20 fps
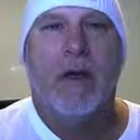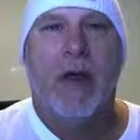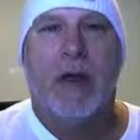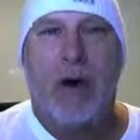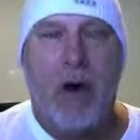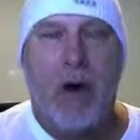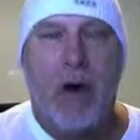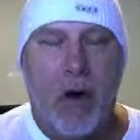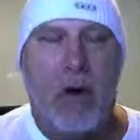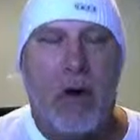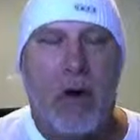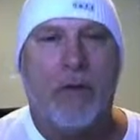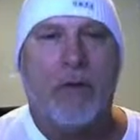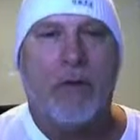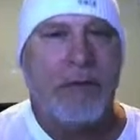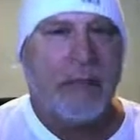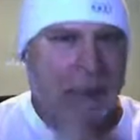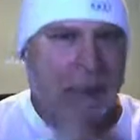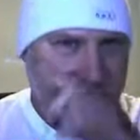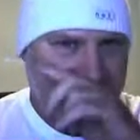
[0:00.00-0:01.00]
in all
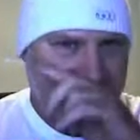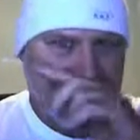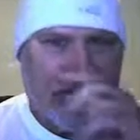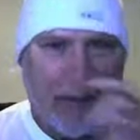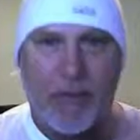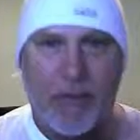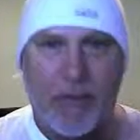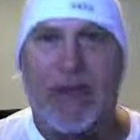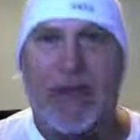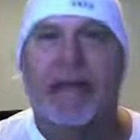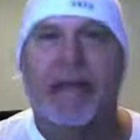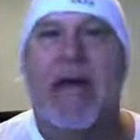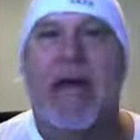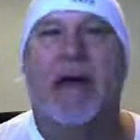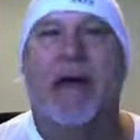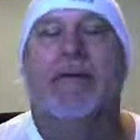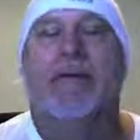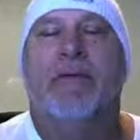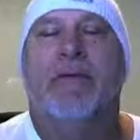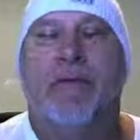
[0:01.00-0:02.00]
these things I break
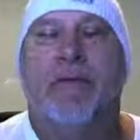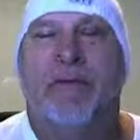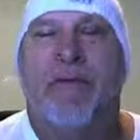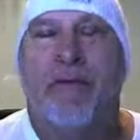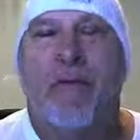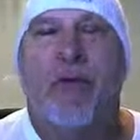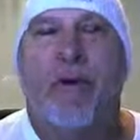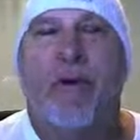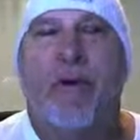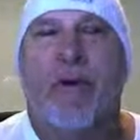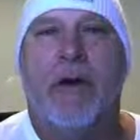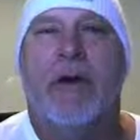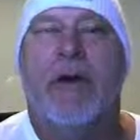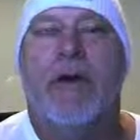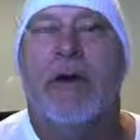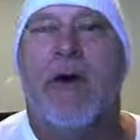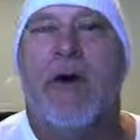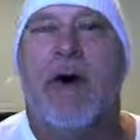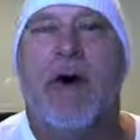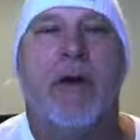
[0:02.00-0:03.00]
down for
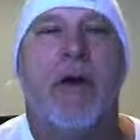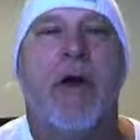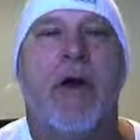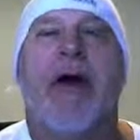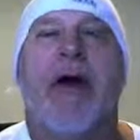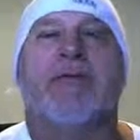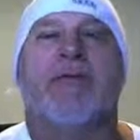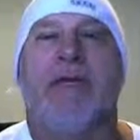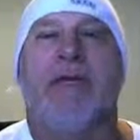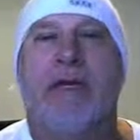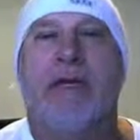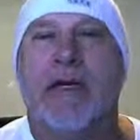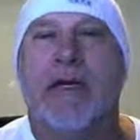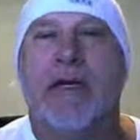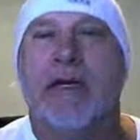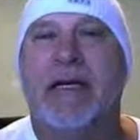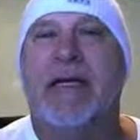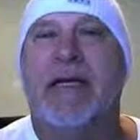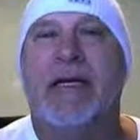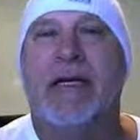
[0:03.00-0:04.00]
you, all you have to
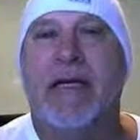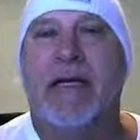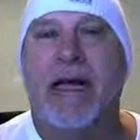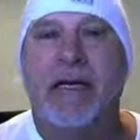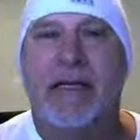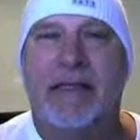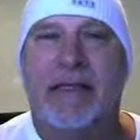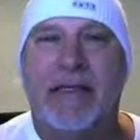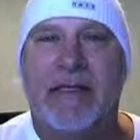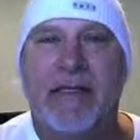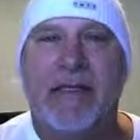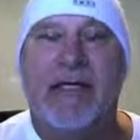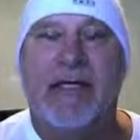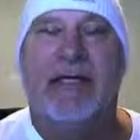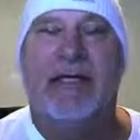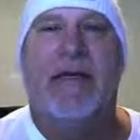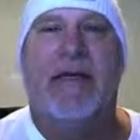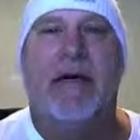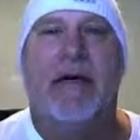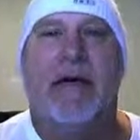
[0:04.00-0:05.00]
look at is the
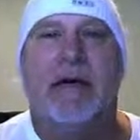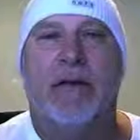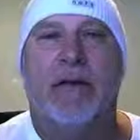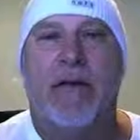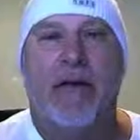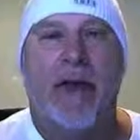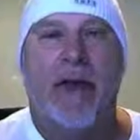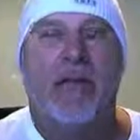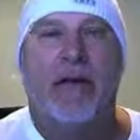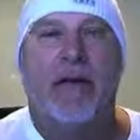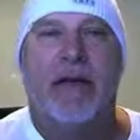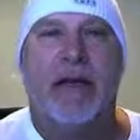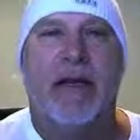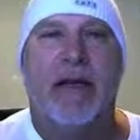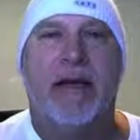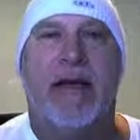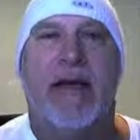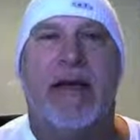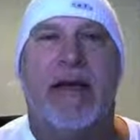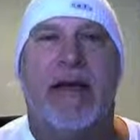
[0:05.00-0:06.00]
detail and
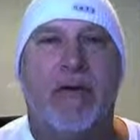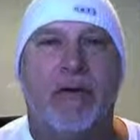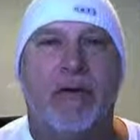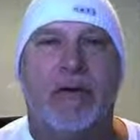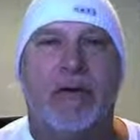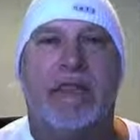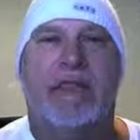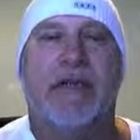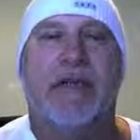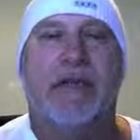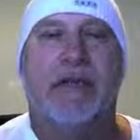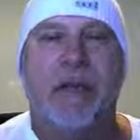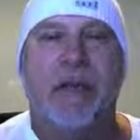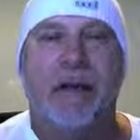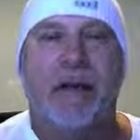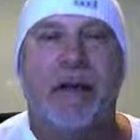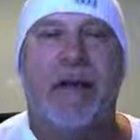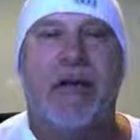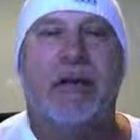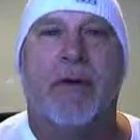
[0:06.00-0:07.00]
everything, and you'll see what
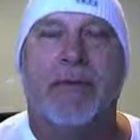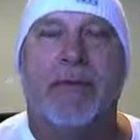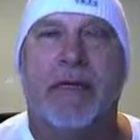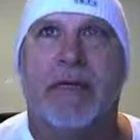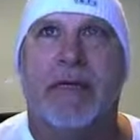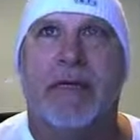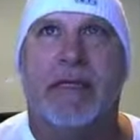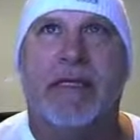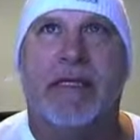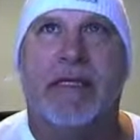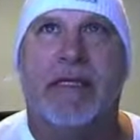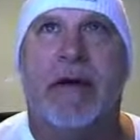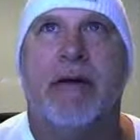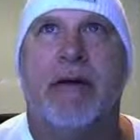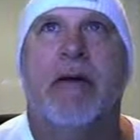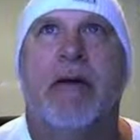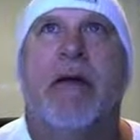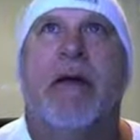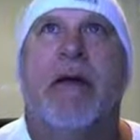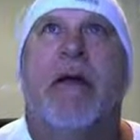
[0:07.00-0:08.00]
they're cryptically saying.
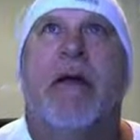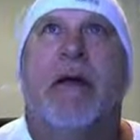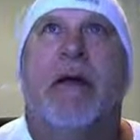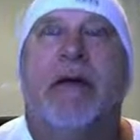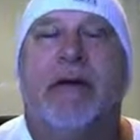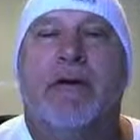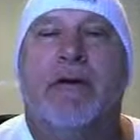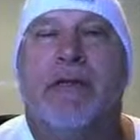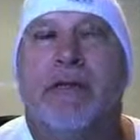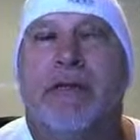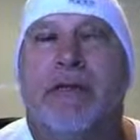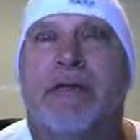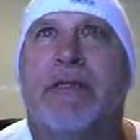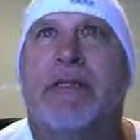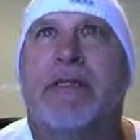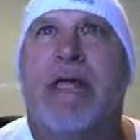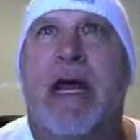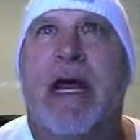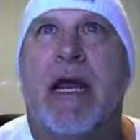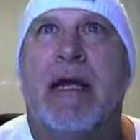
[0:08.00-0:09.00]
There's an
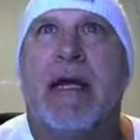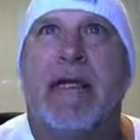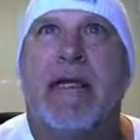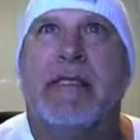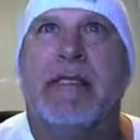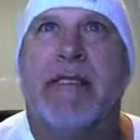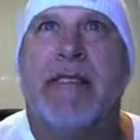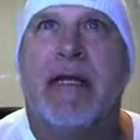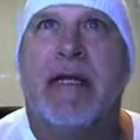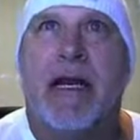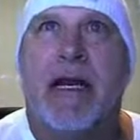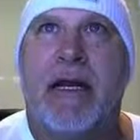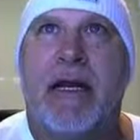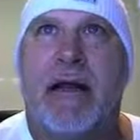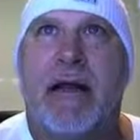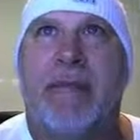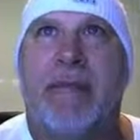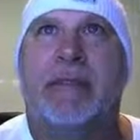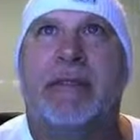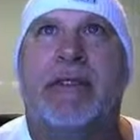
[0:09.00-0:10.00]
old saying, it's an
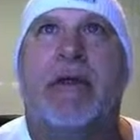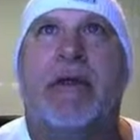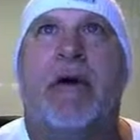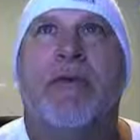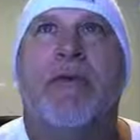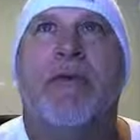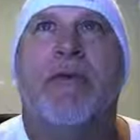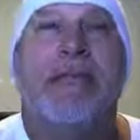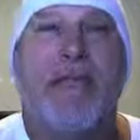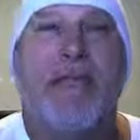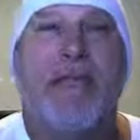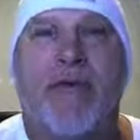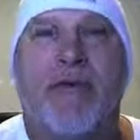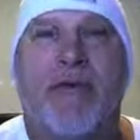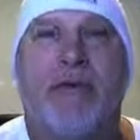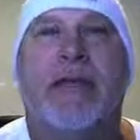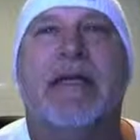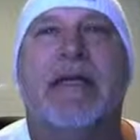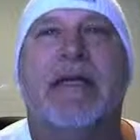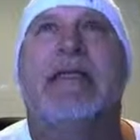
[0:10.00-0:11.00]
idiom, it's called the
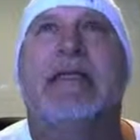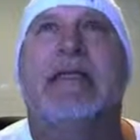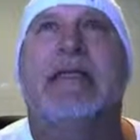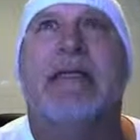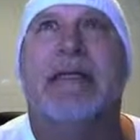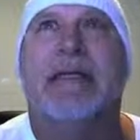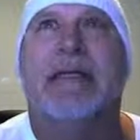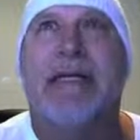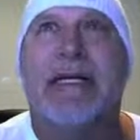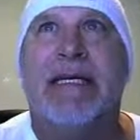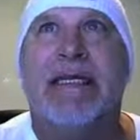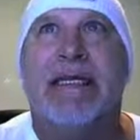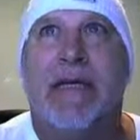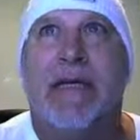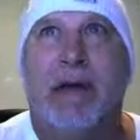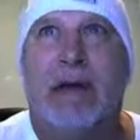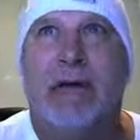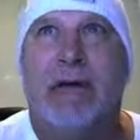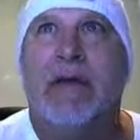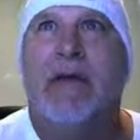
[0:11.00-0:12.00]
devil is in the
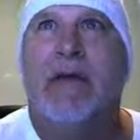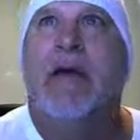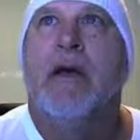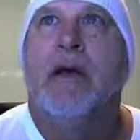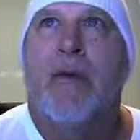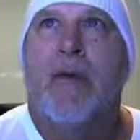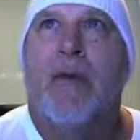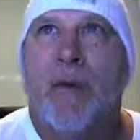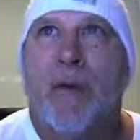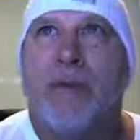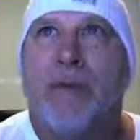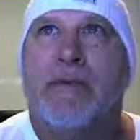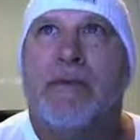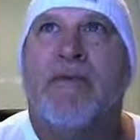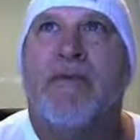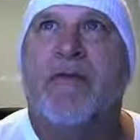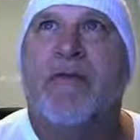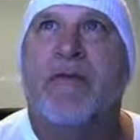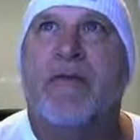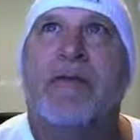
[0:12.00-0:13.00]
detail, which
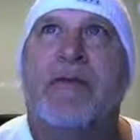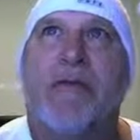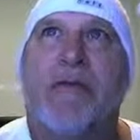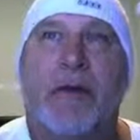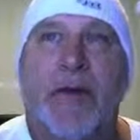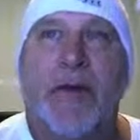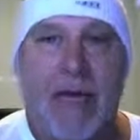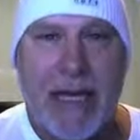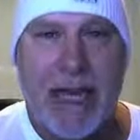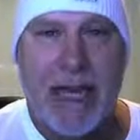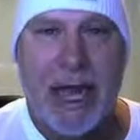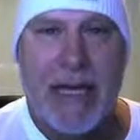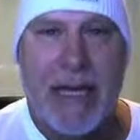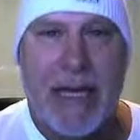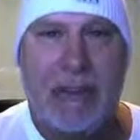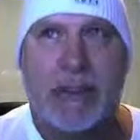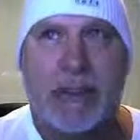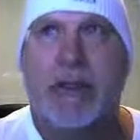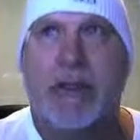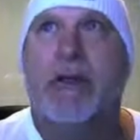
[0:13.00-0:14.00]
refers to a
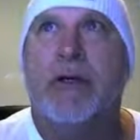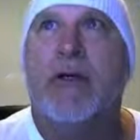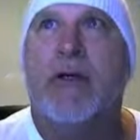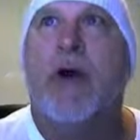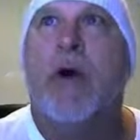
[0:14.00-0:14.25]
catch